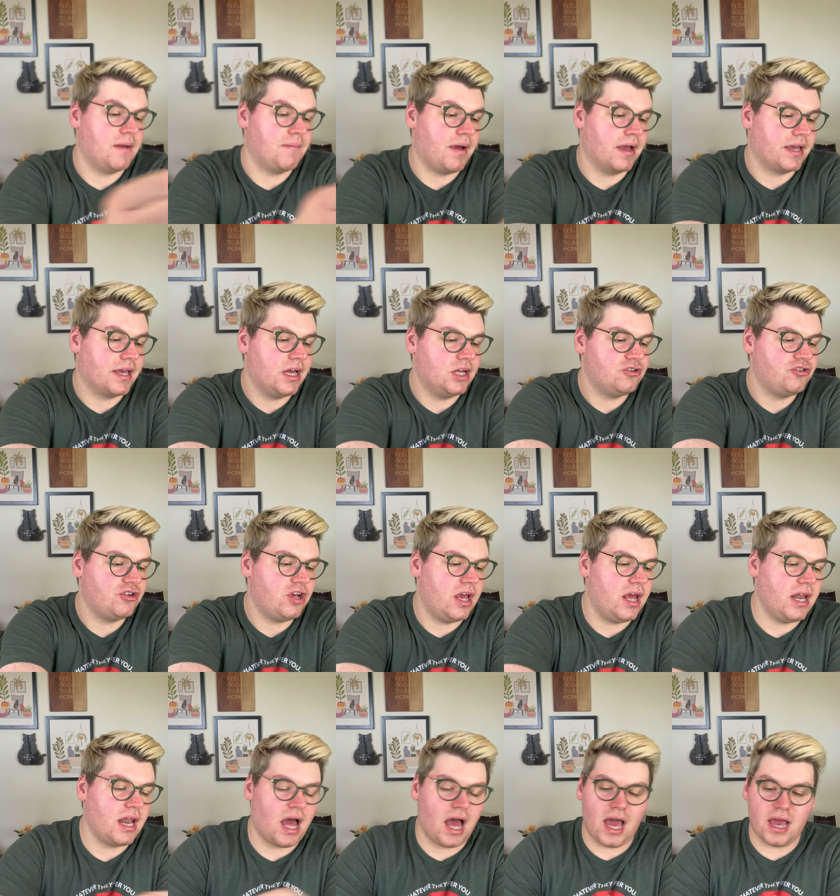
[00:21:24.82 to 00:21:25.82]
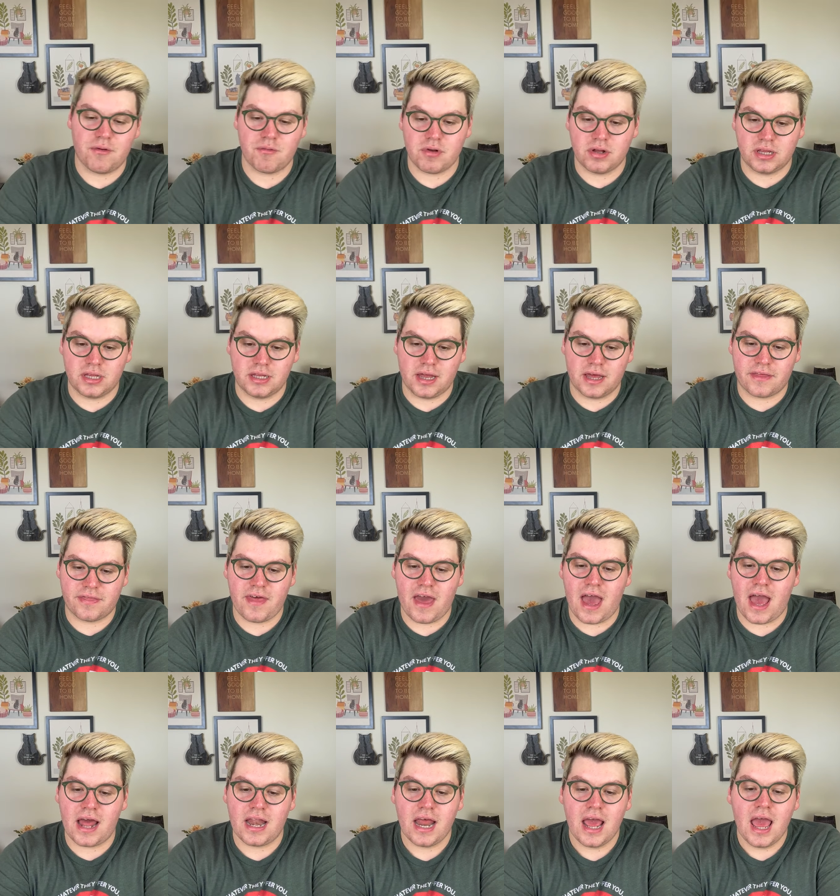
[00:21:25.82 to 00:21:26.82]
my kitchen. I really like
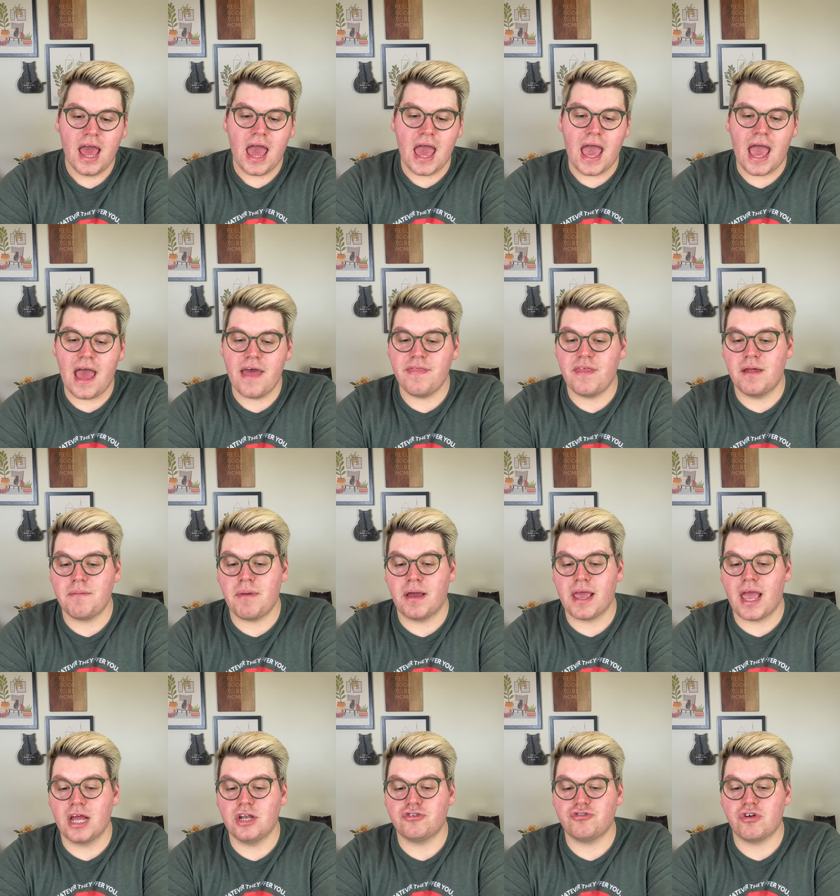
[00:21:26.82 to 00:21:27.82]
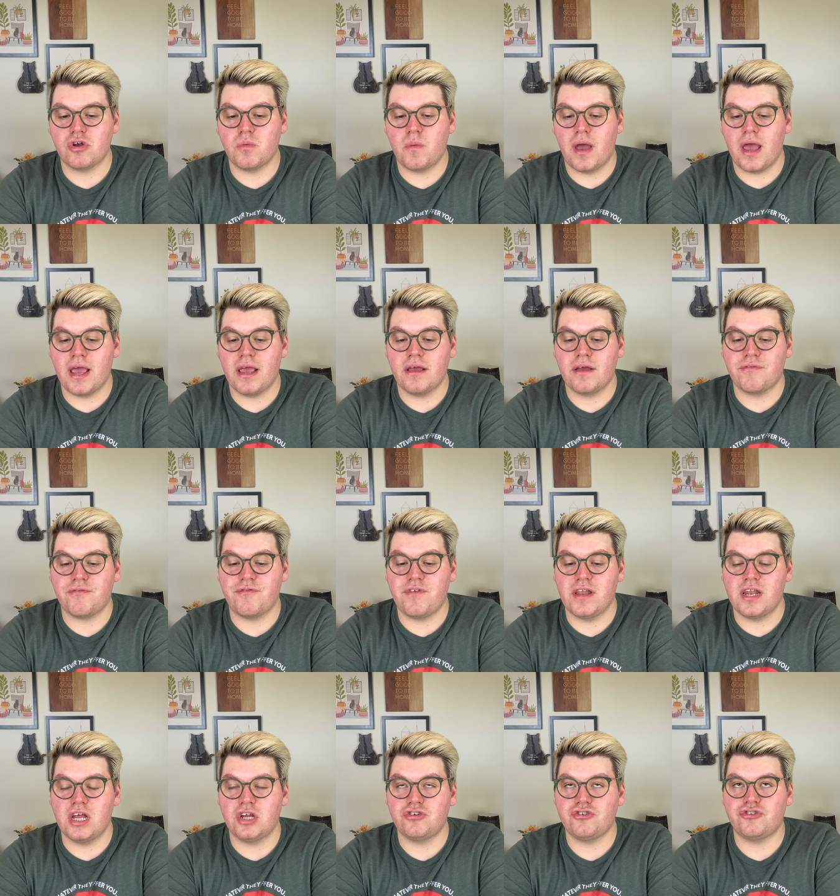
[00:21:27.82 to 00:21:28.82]
that. And then my entryway
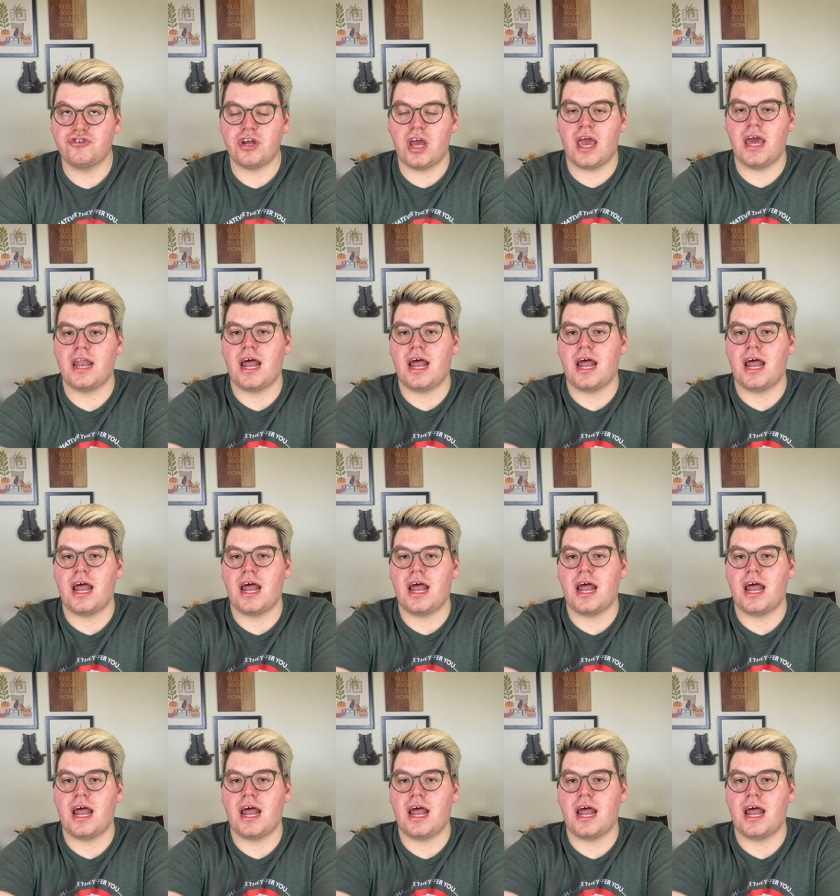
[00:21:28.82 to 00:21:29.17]
finished, and